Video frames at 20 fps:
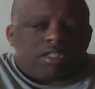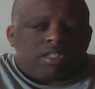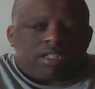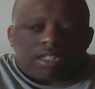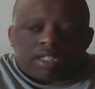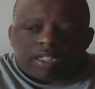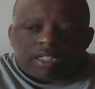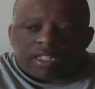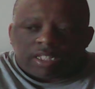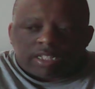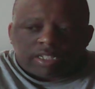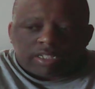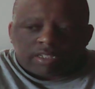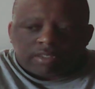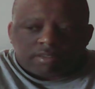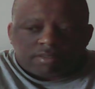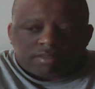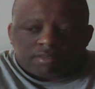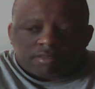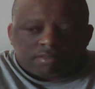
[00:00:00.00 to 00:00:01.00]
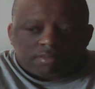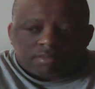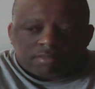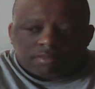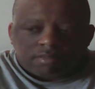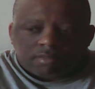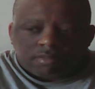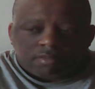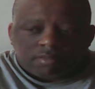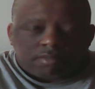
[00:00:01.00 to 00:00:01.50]
and
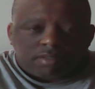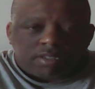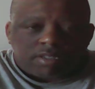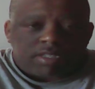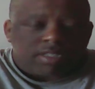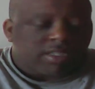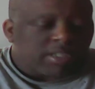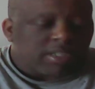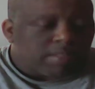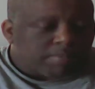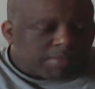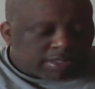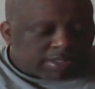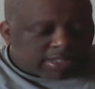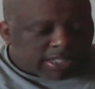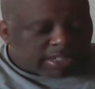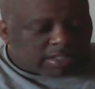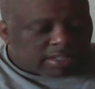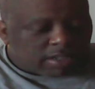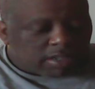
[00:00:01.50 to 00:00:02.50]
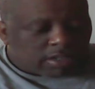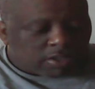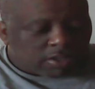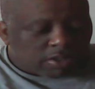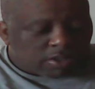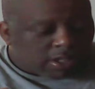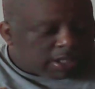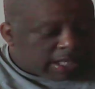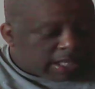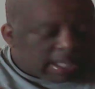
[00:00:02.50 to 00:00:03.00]
there's something that
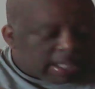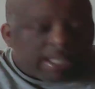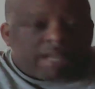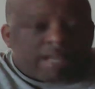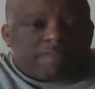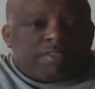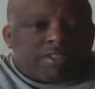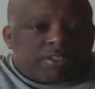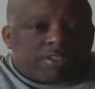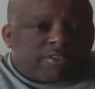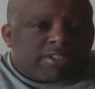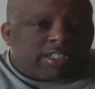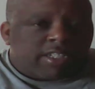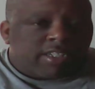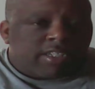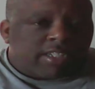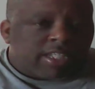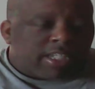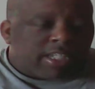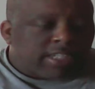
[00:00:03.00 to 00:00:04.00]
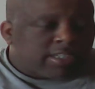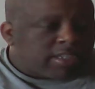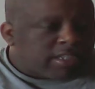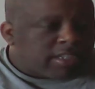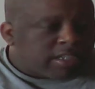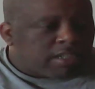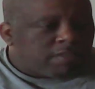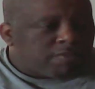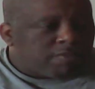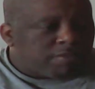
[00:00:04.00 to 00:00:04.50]
I have to learn as an
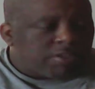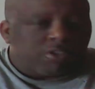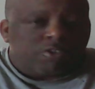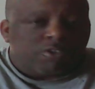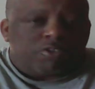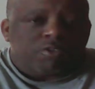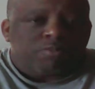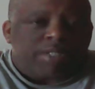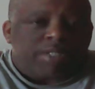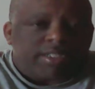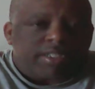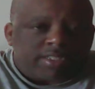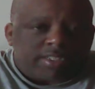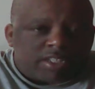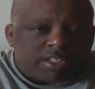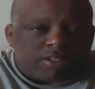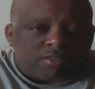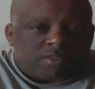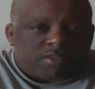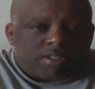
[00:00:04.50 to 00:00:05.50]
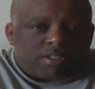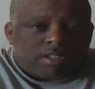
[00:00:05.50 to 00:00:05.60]
individual myself,